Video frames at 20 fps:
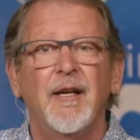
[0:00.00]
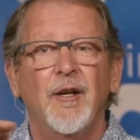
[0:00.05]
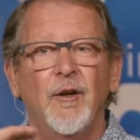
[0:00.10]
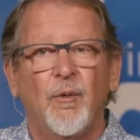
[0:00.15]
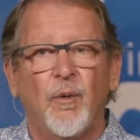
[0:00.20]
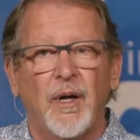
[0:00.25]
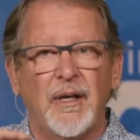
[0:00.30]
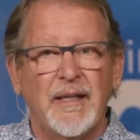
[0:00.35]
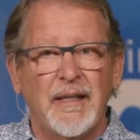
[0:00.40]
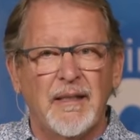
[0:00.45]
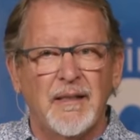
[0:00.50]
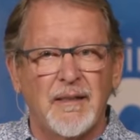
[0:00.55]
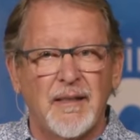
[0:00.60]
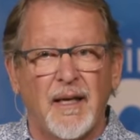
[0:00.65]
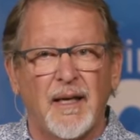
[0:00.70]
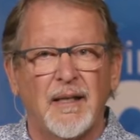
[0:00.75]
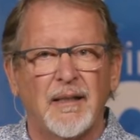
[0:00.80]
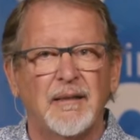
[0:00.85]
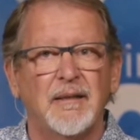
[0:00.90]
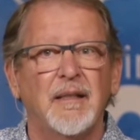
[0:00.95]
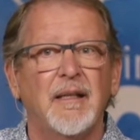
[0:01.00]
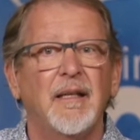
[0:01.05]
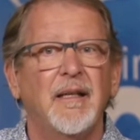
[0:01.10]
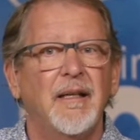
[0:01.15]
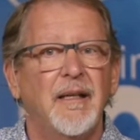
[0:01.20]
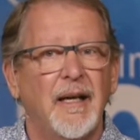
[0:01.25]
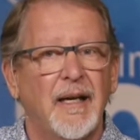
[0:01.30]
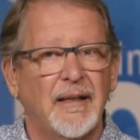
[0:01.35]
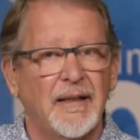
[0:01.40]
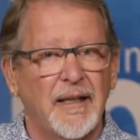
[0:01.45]
what he had done,
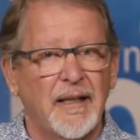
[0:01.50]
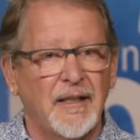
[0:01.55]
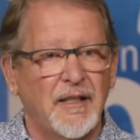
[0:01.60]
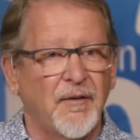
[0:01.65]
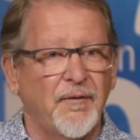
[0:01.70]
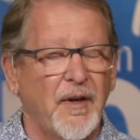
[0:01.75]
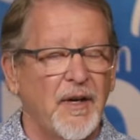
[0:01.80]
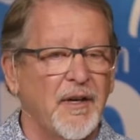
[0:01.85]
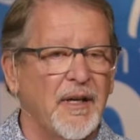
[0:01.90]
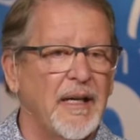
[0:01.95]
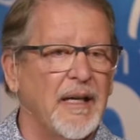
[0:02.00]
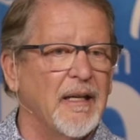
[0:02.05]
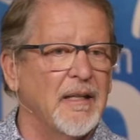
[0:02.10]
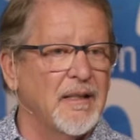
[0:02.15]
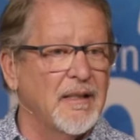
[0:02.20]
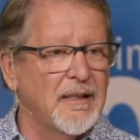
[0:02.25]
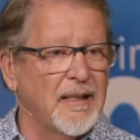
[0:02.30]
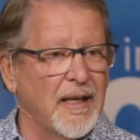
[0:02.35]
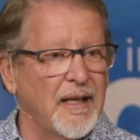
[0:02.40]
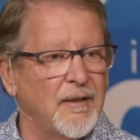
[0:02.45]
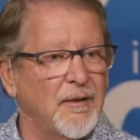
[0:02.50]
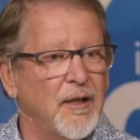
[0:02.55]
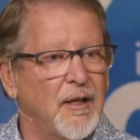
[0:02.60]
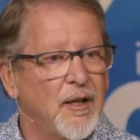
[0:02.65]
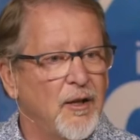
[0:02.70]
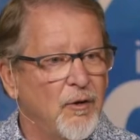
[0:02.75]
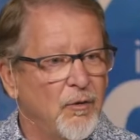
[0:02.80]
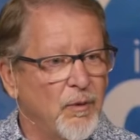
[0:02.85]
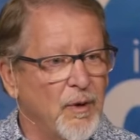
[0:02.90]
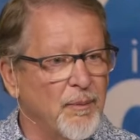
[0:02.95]
and then at the very end said,
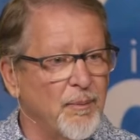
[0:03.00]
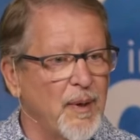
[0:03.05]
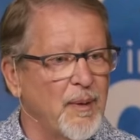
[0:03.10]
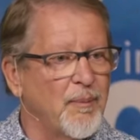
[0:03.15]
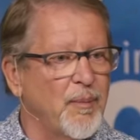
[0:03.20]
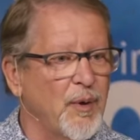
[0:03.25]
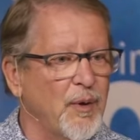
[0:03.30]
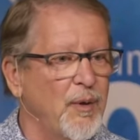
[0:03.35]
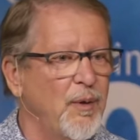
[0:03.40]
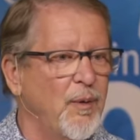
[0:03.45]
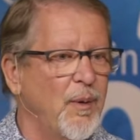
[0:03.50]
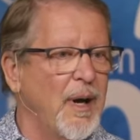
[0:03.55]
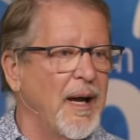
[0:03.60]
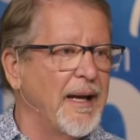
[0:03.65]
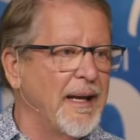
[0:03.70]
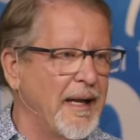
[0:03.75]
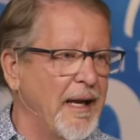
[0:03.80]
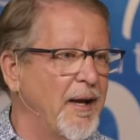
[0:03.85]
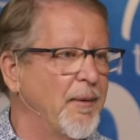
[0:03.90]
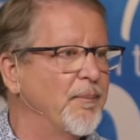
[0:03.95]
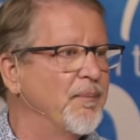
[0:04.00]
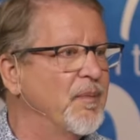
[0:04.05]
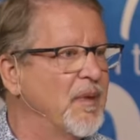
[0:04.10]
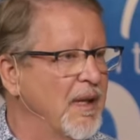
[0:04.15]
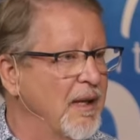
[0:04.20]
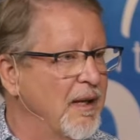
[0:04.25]
remember who I am